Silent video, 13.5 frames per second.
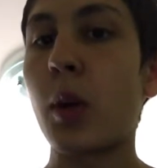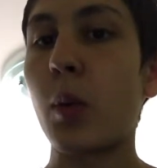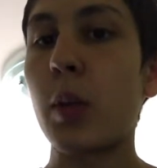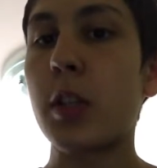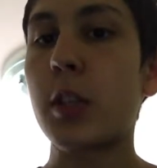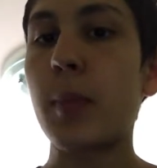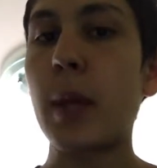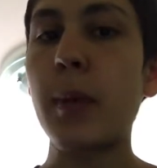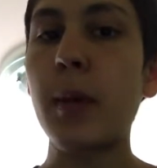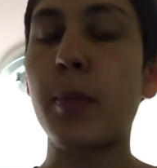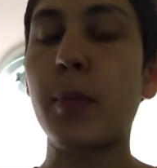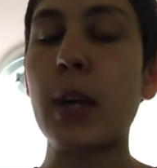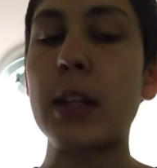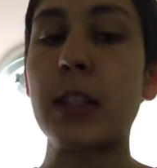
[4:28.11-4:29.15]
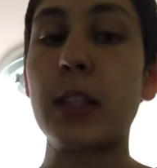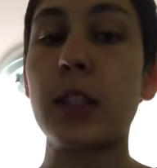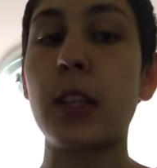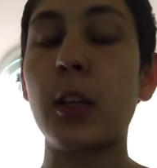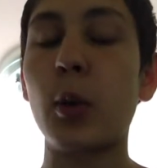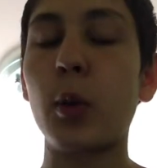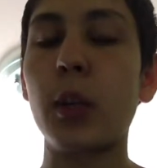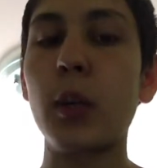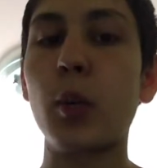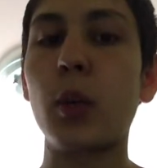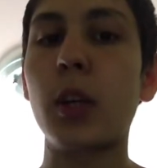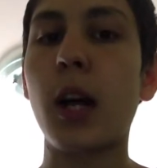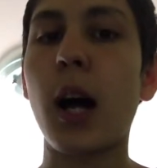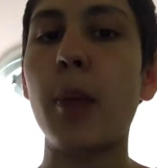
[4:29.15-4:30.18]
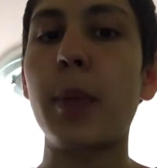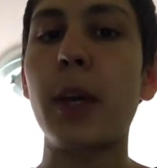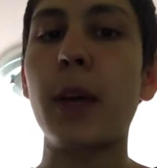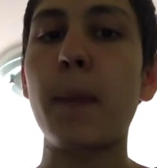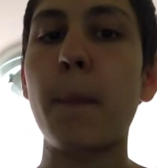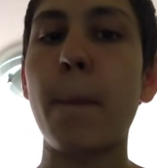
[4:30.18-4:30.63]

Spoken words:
which may be present in only one copy.